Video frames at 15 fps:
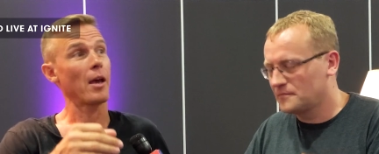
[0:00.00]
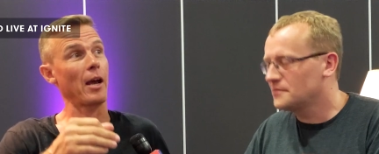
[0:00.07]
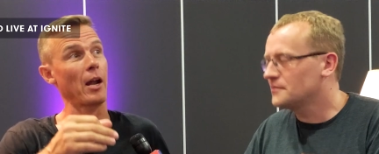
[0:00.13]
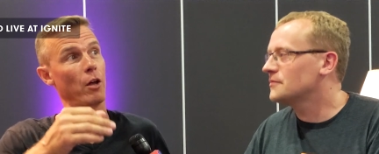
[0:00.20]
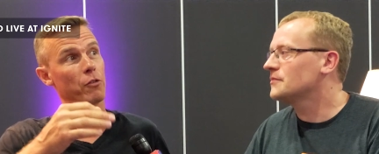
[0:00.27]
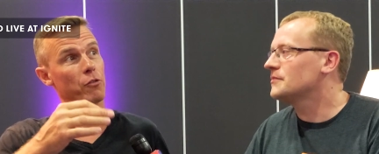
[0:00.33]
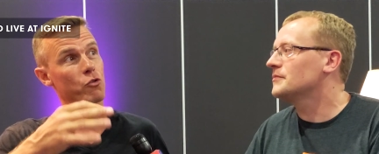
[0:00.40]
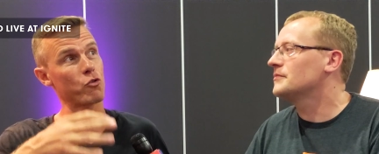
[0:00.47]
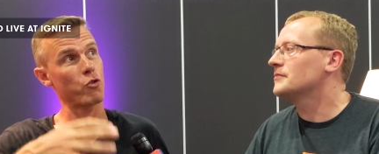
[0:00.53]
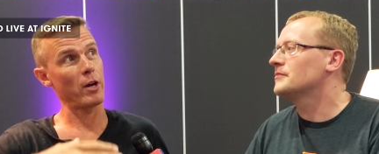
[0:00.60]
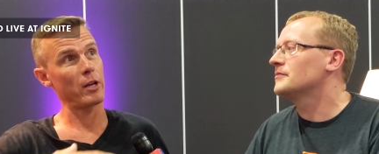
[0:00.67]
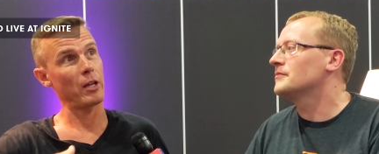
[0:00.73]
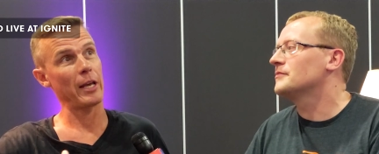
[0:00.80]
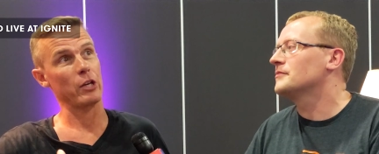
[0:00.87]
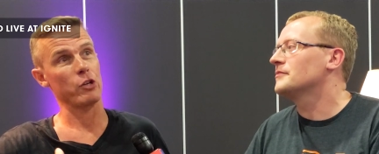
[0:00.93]
Speaker 1: And I was trying
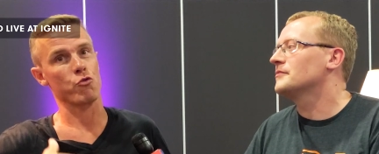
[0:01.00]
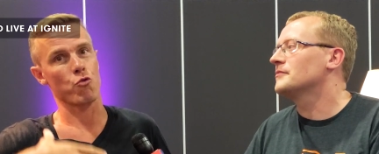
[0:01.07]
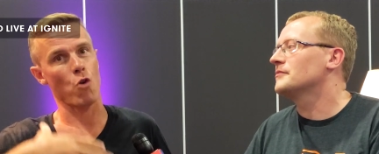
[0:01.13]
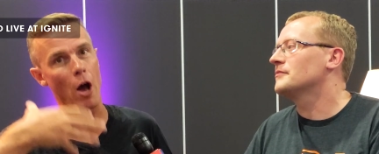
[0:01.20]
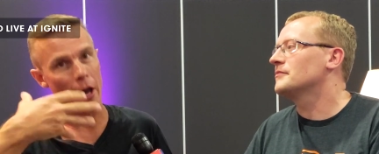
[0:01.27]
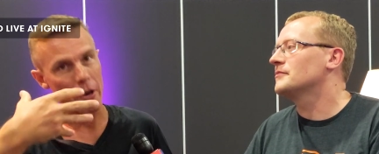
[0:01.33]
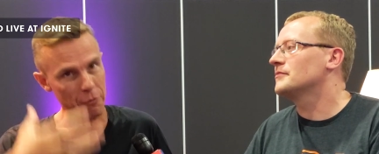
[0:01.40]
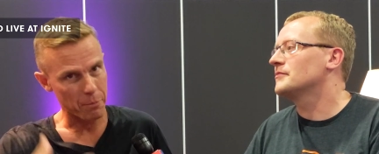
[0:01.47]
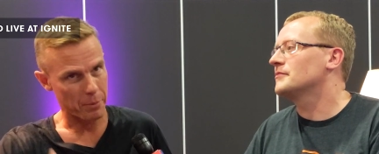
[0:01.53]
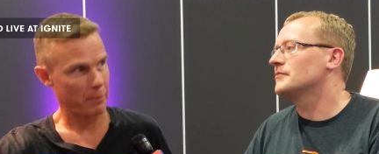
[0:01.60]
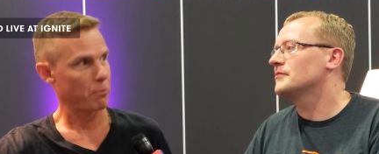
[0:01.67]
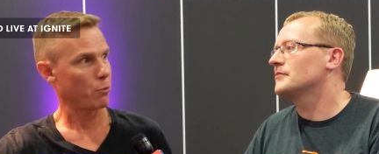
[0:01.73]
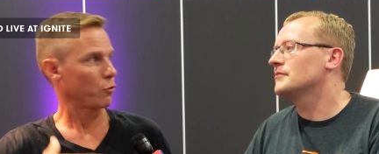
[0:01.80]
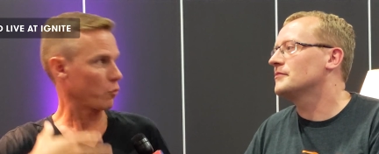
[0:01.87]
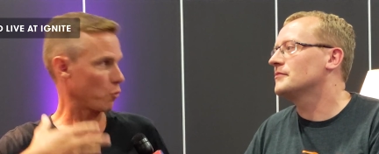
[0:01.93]
to like drive
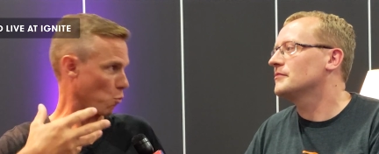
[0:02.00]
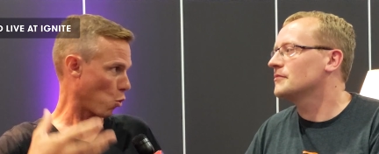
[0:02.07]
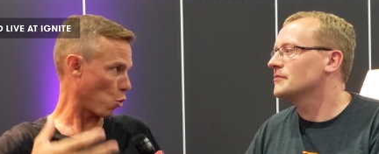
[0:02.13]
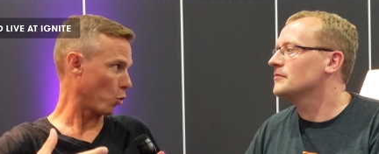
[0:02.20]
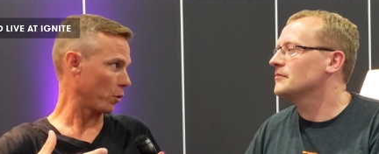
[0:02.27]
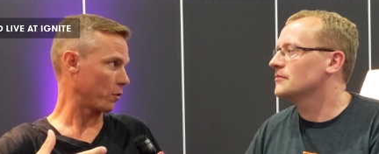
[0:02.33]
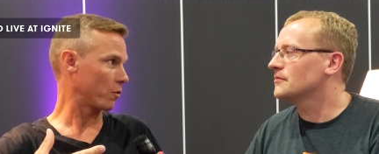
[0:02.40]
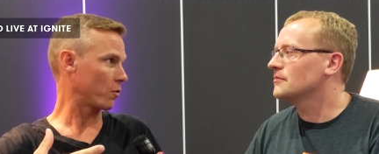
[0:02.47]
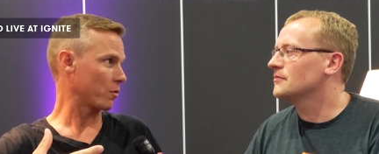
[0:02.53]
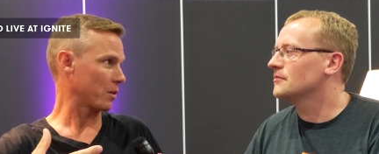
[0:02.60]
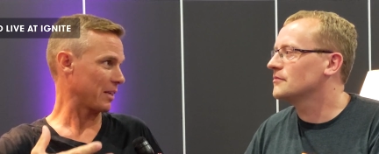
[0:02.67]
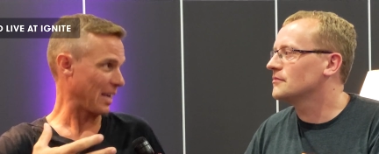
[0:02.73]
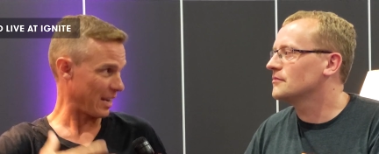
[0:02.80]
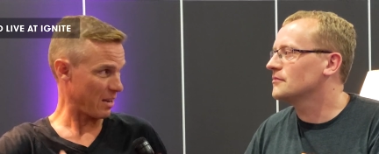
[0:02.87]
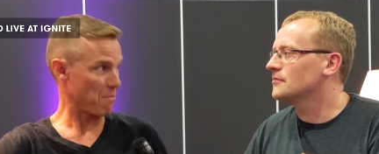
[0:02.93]
people towards
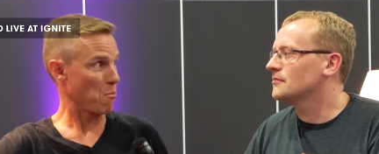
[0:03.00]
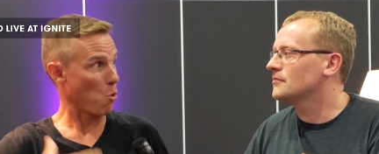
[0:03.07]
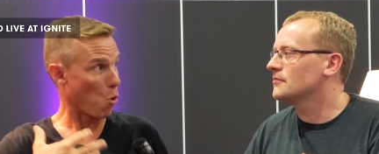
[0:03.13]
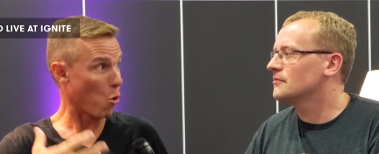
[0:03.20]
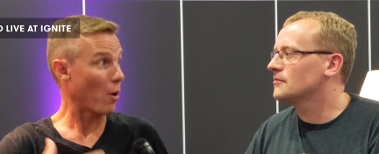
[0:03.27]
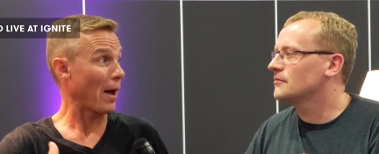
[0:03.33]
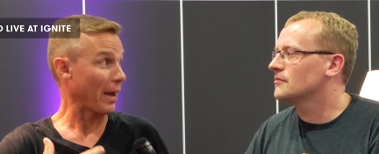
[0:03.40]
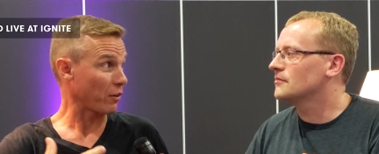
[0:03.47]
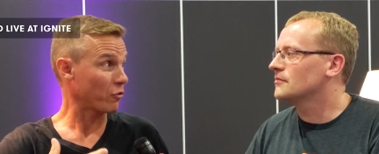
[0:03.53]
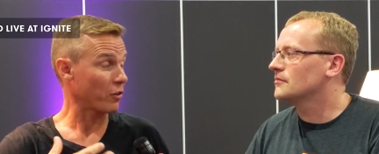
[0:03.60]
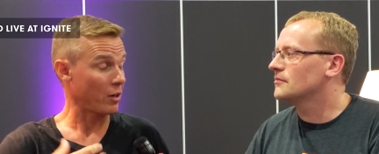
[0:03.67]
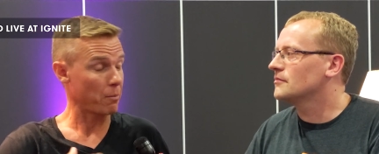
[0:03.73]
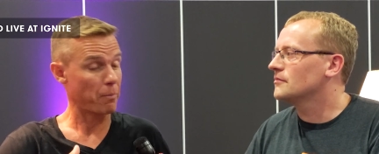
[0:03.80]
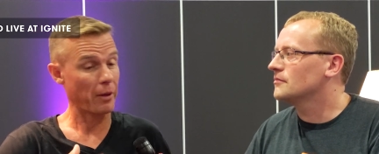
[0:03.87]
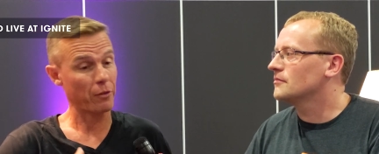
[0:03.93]
getting more
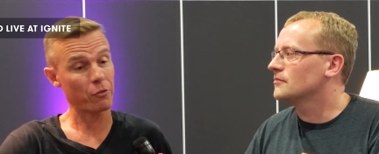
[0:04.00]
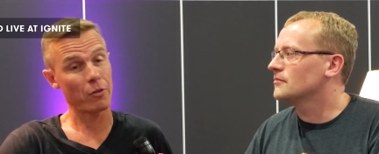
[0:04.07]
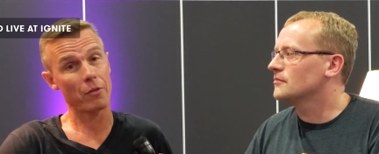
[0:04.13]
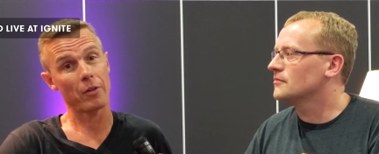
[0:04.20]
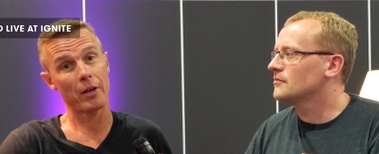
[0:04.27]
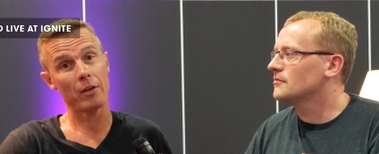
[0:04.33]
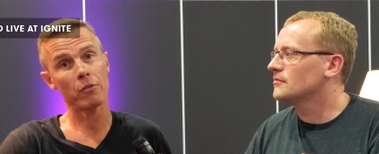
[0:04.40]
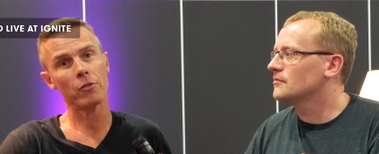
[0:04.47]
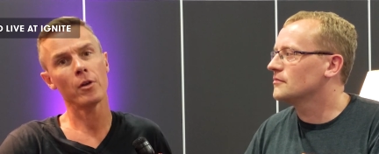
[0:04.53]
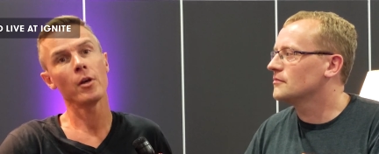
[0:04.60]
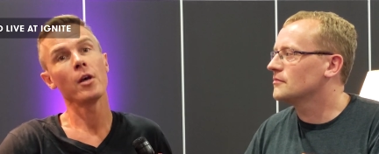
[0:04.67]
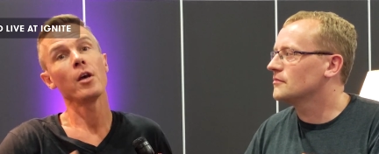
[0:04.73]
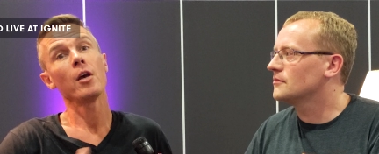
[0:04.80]
HTTPS on things.